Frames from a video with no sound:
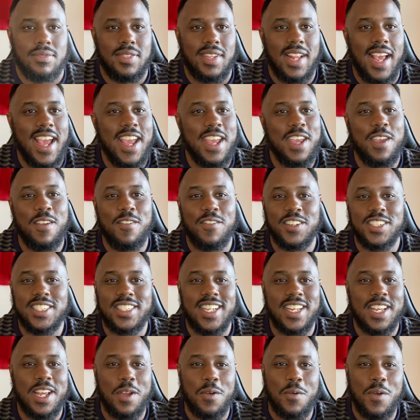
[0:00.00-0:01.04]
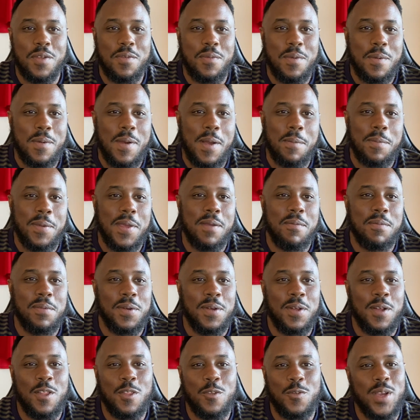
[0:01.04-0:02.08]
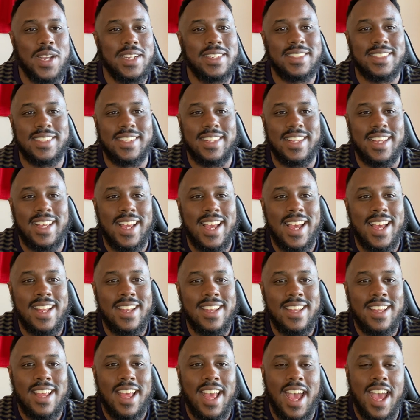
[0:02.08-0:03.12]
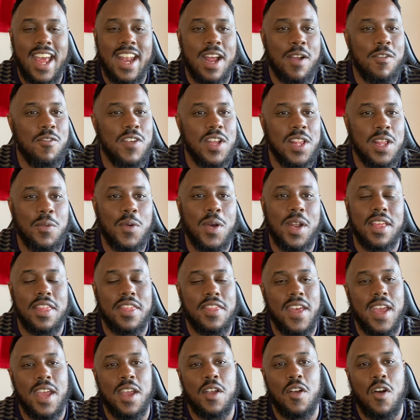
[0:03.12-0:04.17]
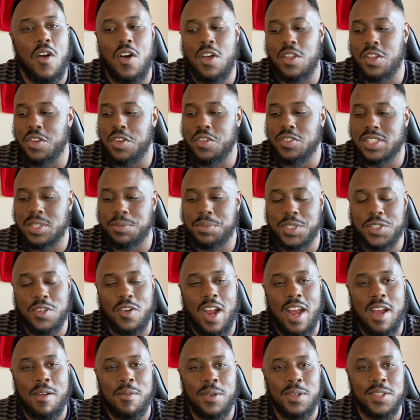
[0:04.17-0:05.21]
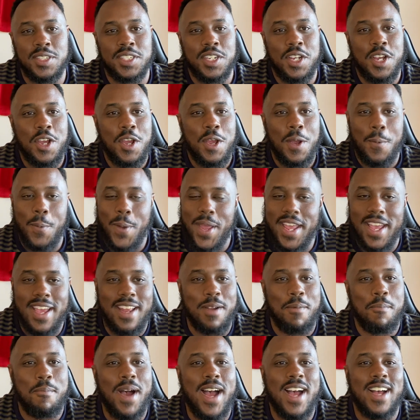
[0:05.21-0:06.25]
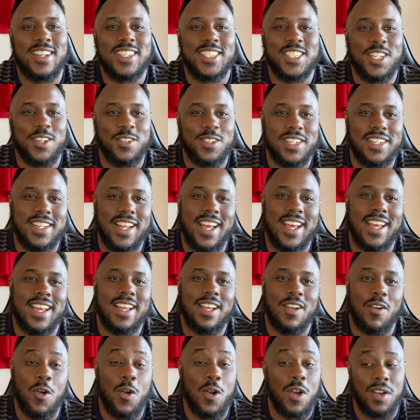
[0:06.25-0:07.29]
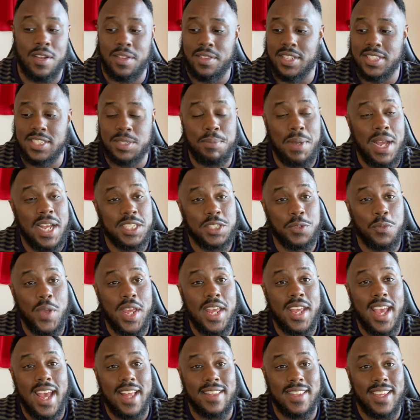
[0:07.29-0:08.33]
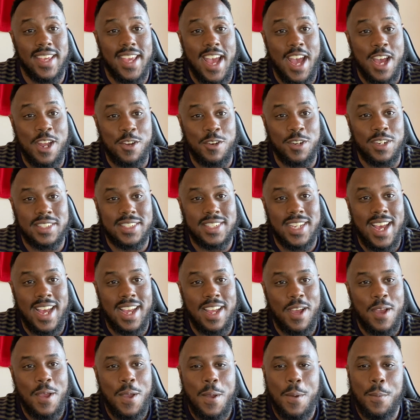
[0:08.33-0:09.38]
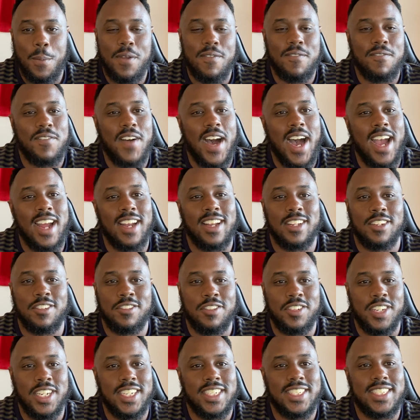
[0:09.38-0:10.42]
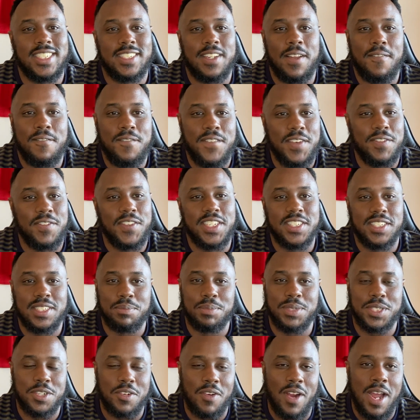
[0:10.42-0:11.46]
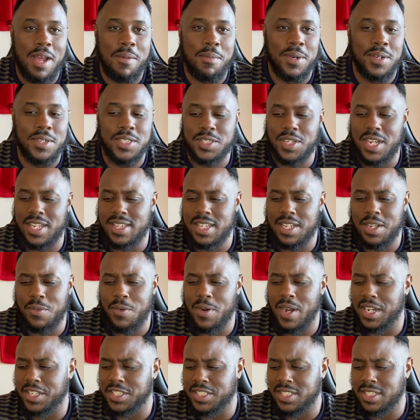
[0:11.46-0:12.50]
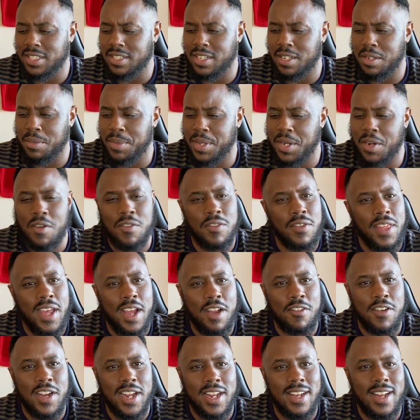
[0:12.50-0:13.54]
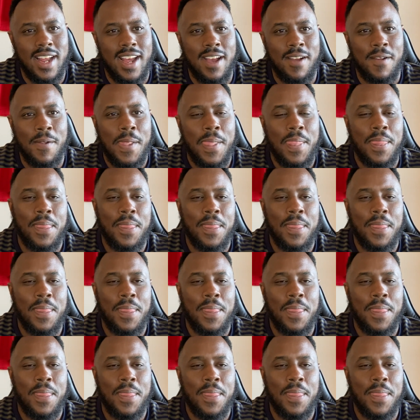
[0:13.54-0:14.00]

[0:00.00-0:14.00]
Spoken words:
Thank you for sticking with me, my people, all the way to the end. And I really want to thank all the new subscribers. We hit a milestone today, or this past week at the Counter Attack. We finally reached 50 subscribers. I think we're actually a little bit over that right now.